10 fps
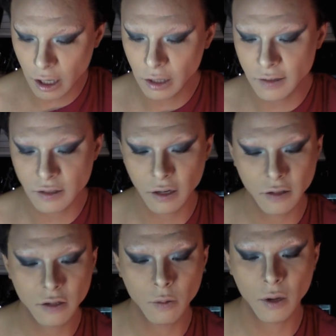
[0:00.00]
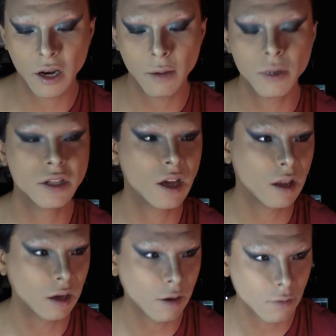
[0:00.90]
listening to what I've been
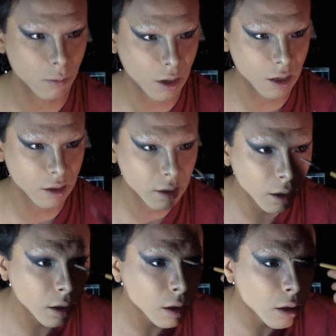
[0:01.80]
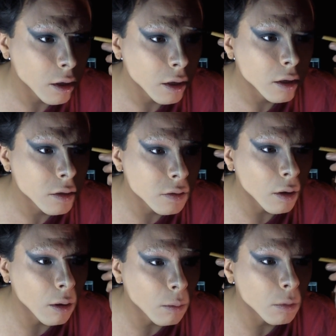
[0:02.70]
telling everybody.
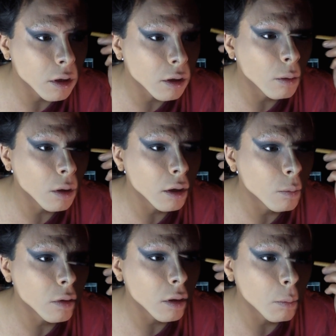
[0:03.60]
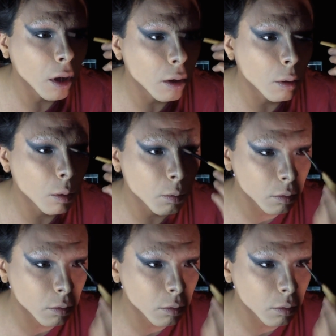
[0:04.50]
So I'm gonna go in with a better.